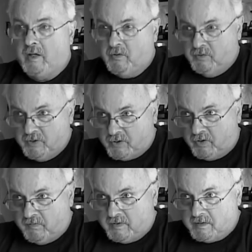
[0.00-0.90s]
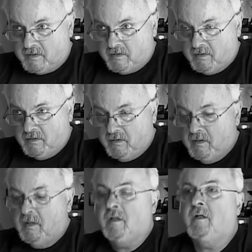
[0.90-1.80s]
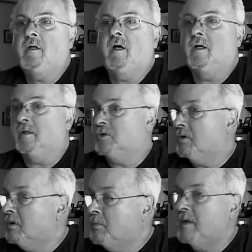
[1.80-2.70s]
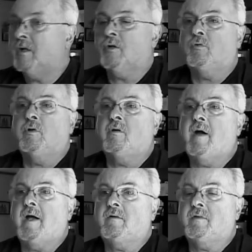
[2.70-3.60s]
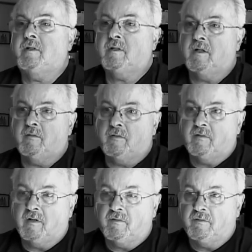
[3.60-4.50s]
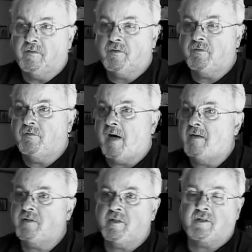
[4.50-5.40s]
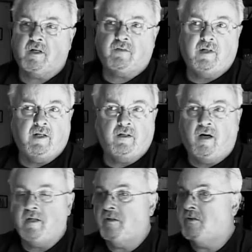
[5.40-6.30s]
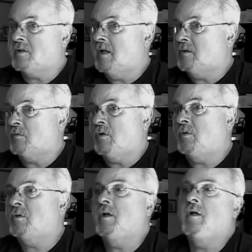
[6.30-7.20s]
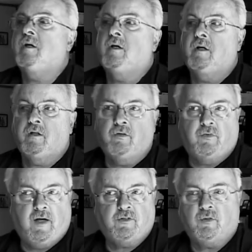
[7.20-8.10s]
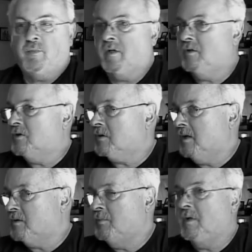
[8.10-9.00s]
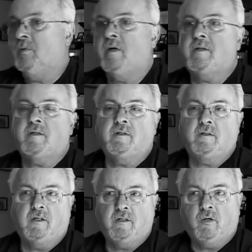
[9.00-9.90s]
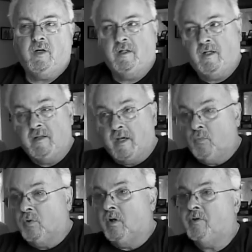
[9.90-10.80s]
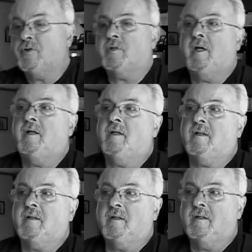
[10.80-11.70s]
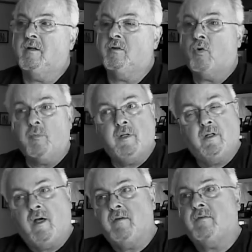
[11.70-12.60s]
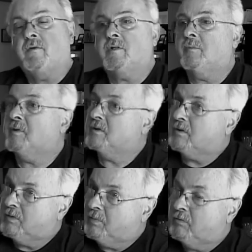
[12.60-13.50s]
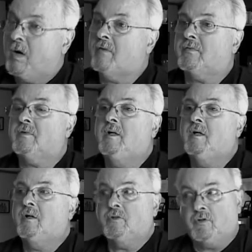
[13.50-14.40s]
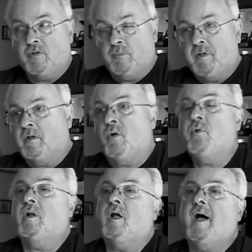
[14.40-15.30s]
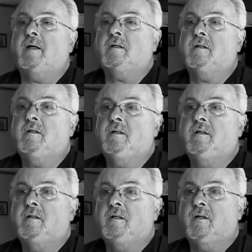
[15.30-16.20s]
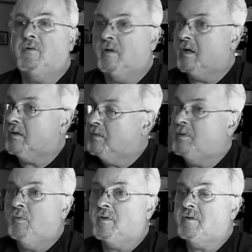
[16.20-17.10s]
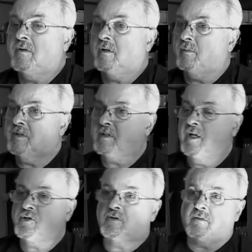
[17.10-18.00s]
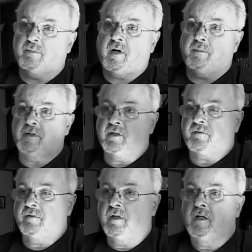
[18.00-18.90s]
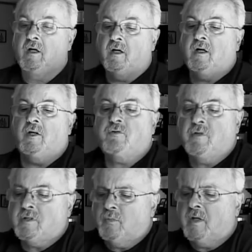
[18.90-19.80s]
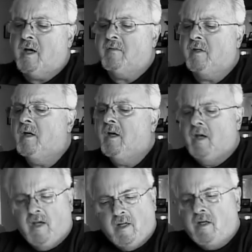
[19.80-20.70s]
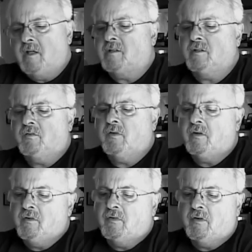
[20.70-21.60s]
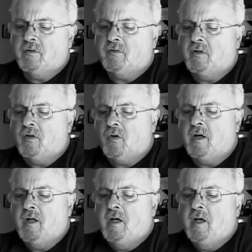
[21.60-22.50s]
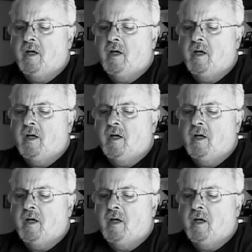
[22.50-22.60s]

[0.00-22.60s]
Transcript: while you're in the service. Unless you're going to make a career out of it and, and five, six, seven, eight, nine years down the road, you found somebody you just like to be with, and you know, and, and they will understand that you know army life or something's going to be rough because they're going to be alone a lot. Mm-hmm. You know, they're not going to be with you. You're going to be stationed probably mm-hmm. different countries and what have you. And it is. It's very, very, very hard.